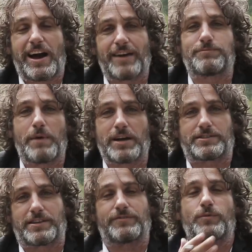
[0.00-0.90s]
I
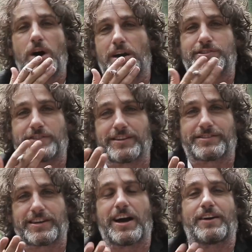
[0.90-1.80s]
must have watched
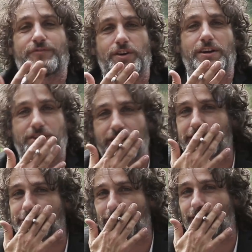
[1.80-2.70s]
this guy for a
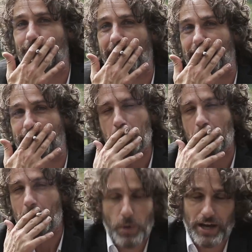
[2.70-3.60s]
good two minutes.
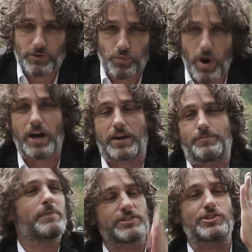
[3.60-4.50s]
Mm. Please welcome
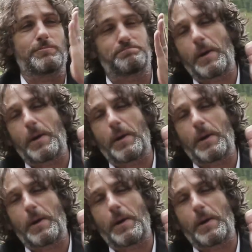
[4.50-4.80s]
Mr.